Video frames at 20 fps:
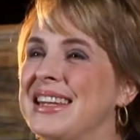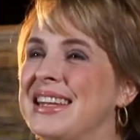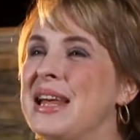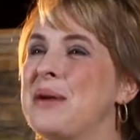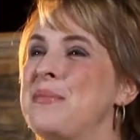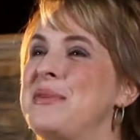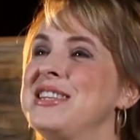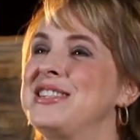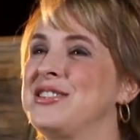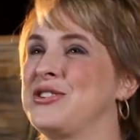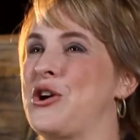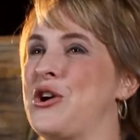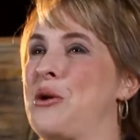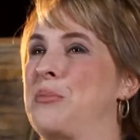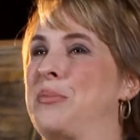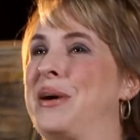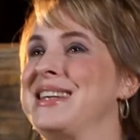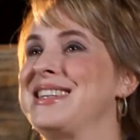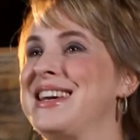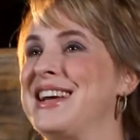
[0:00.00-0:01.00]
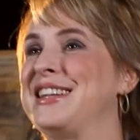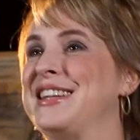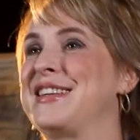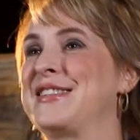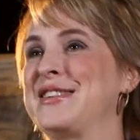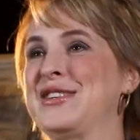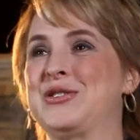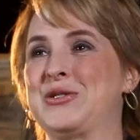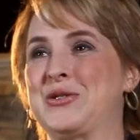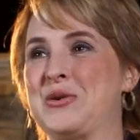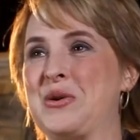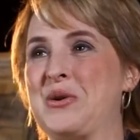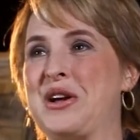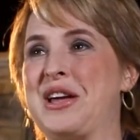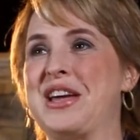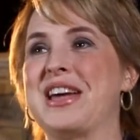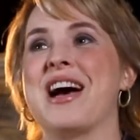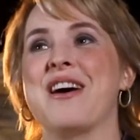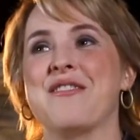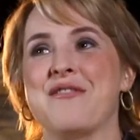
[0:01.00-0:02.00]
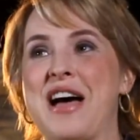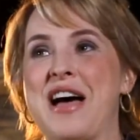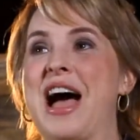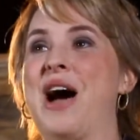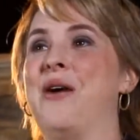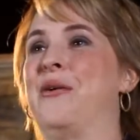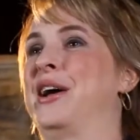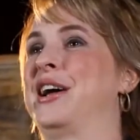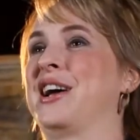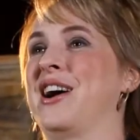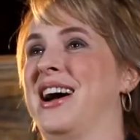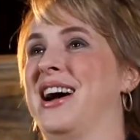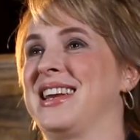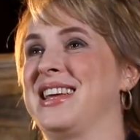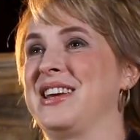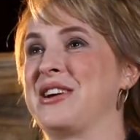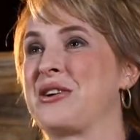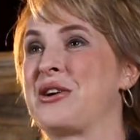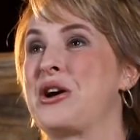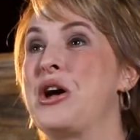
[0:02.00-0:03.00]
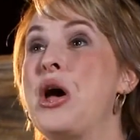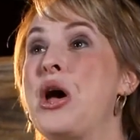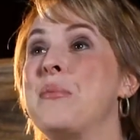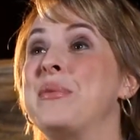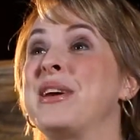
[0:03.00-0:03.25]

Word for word: Let me start by telling the story of how I got here,